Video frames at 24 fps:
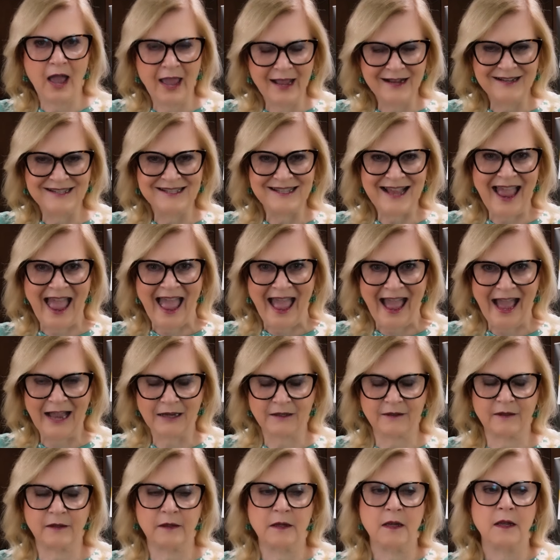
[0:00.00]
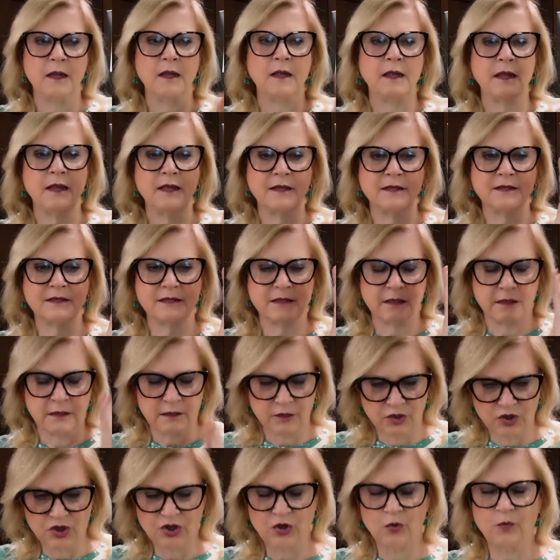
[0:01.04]
exact is
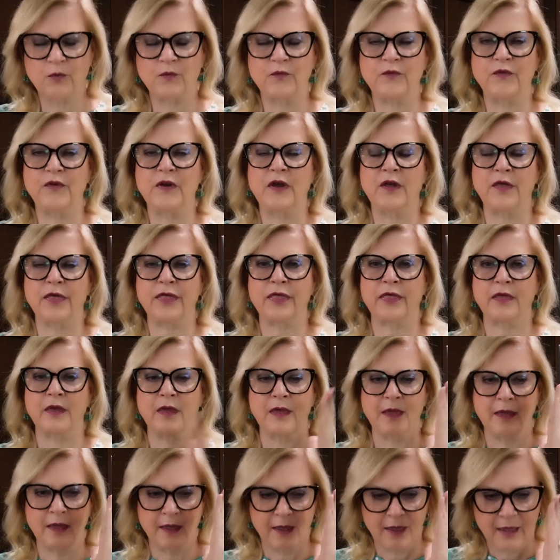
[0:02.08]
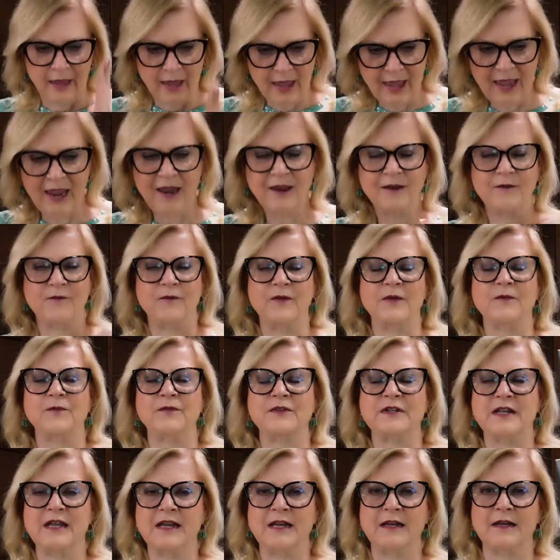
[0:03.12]
June fifth, eight
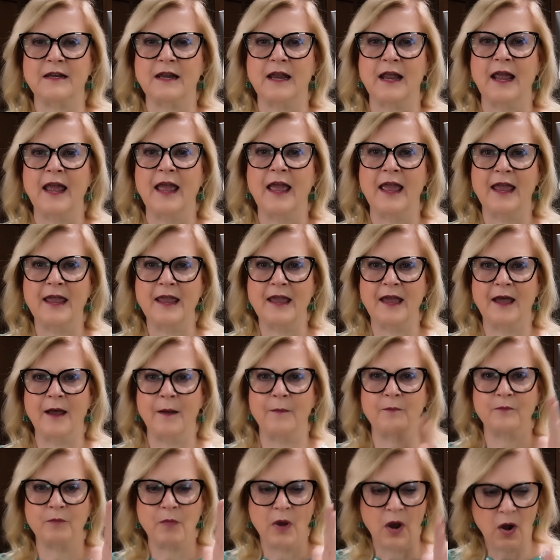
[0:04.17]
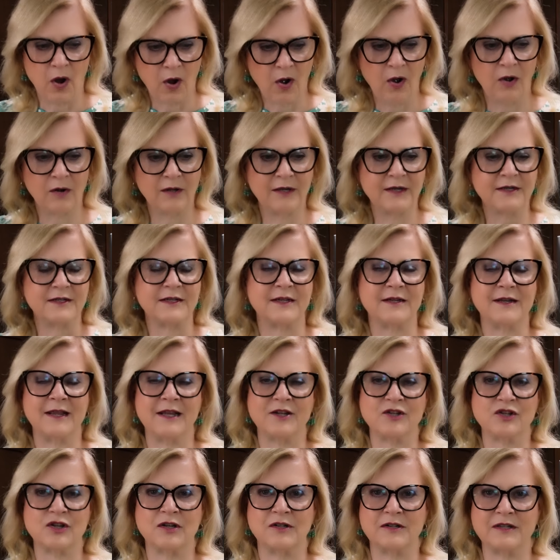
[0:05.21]
fifteen a m Arlington
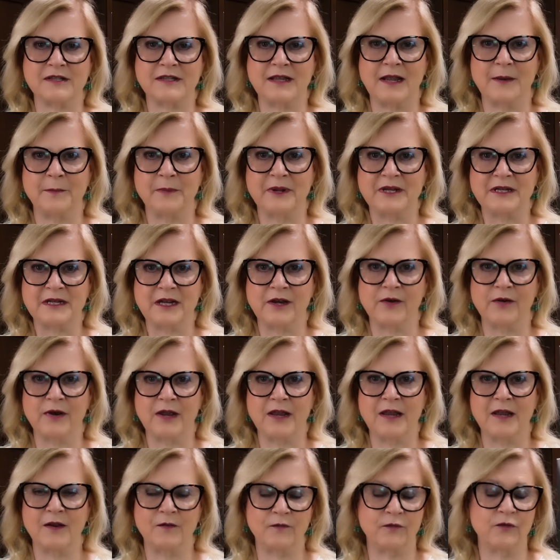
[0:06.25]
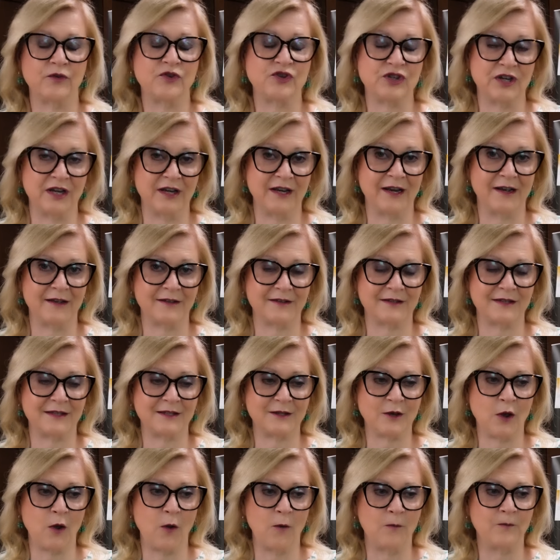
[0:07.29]
National Cemetery in Virginia.
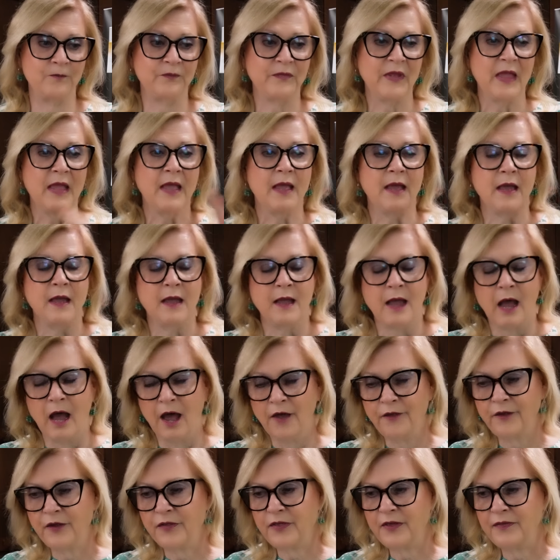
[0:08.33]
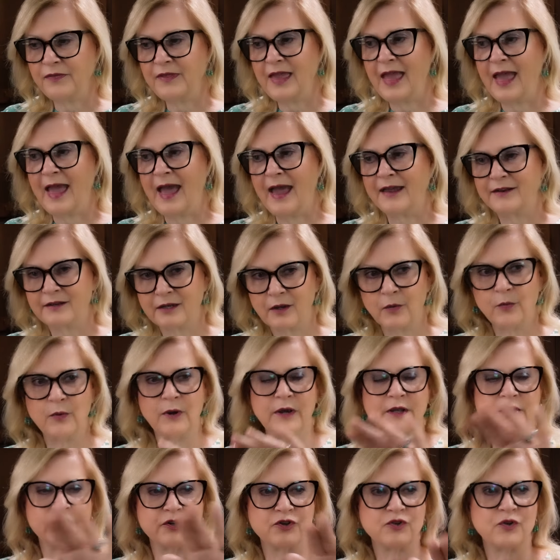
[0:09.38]
So other than that,
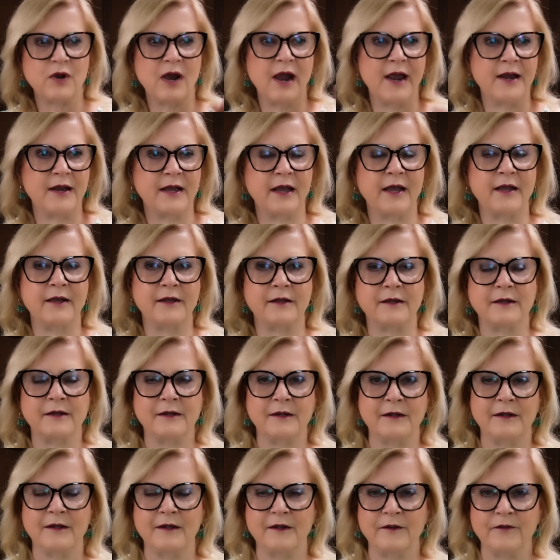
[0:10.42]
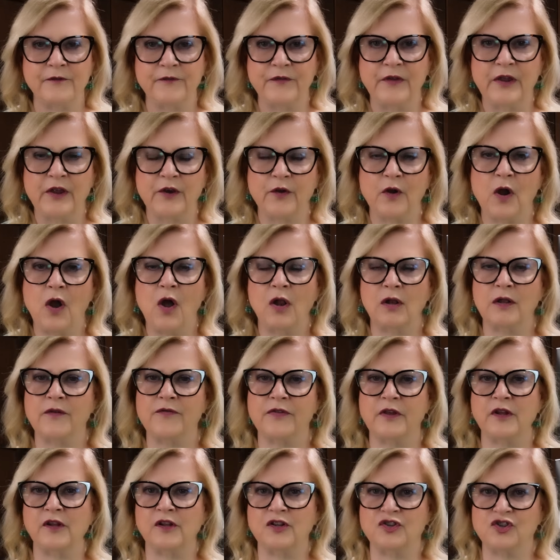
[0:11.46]
we're going to try to figure all
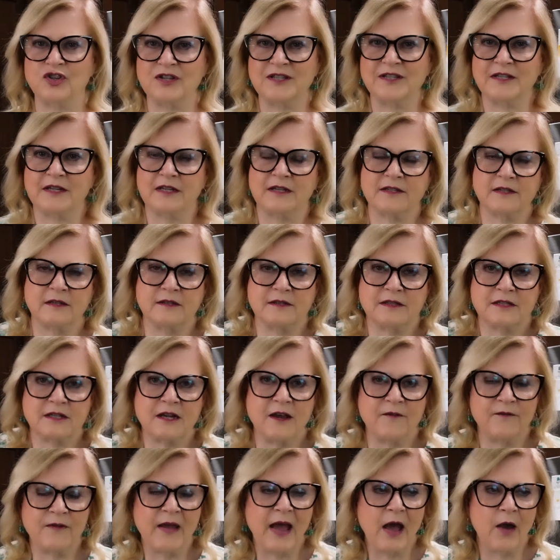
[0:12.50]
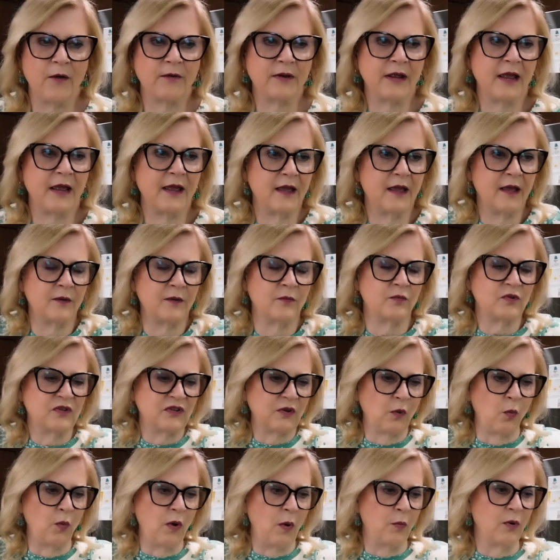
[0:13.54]
of the logistics and stuff out. And
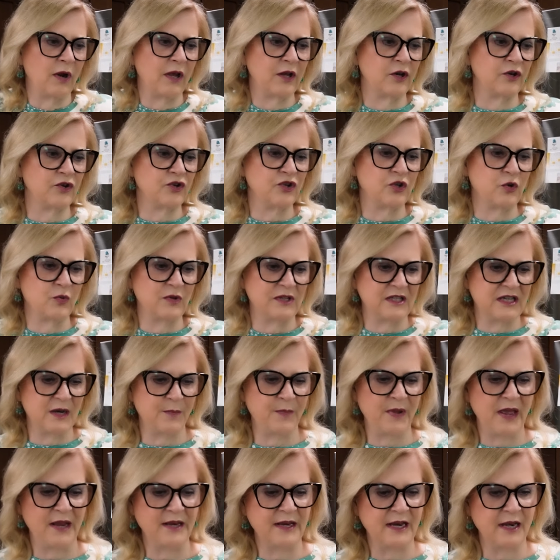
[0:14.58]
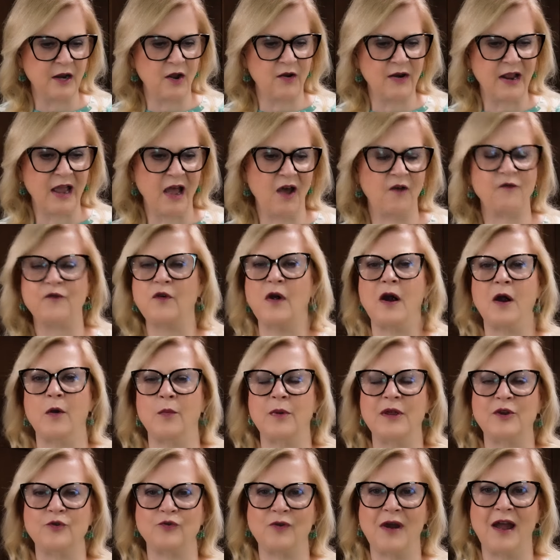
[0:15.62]
so what we're going to do is, depending on how far
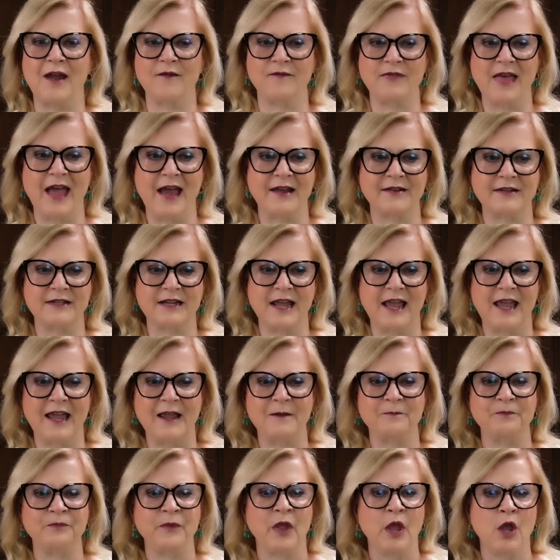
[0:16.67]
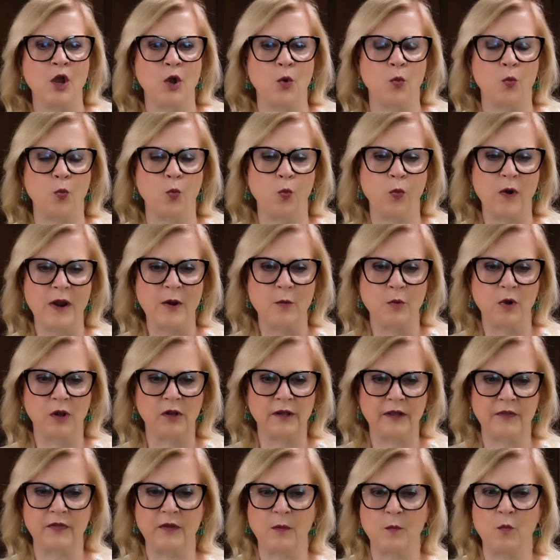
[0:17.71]
we drive that day, we
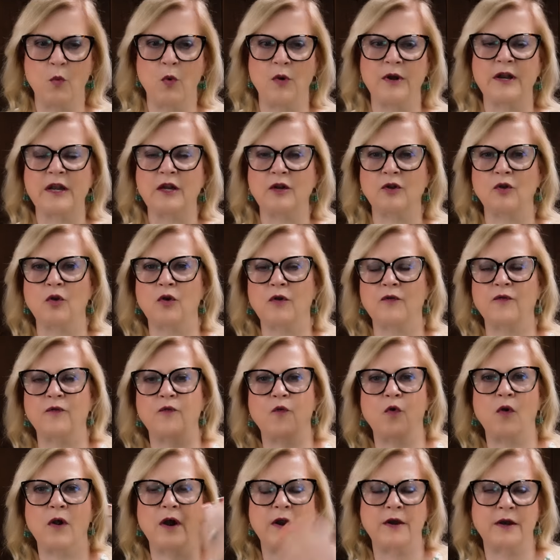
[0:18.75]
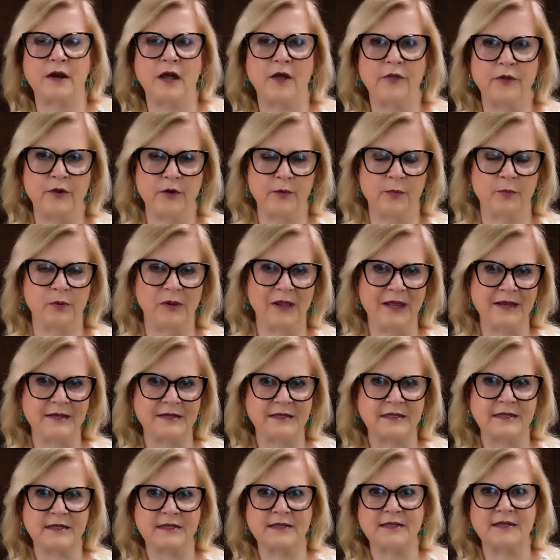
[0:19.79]
will in the morning look for another
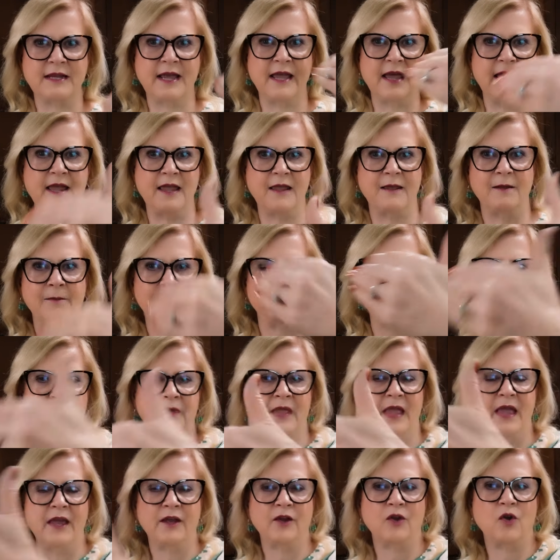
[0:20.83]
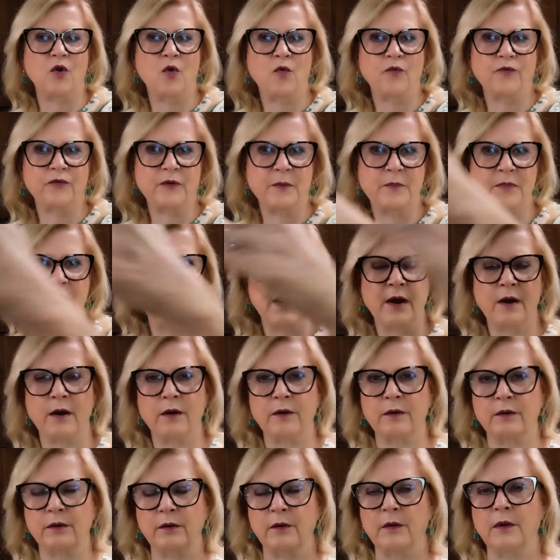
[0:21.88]
place to stay and go from
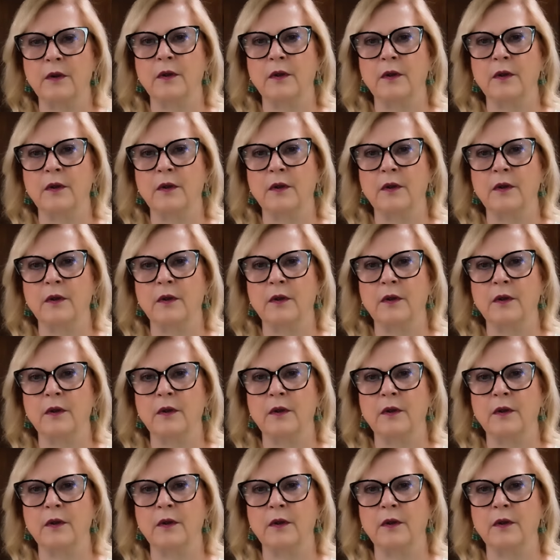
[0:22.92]
there,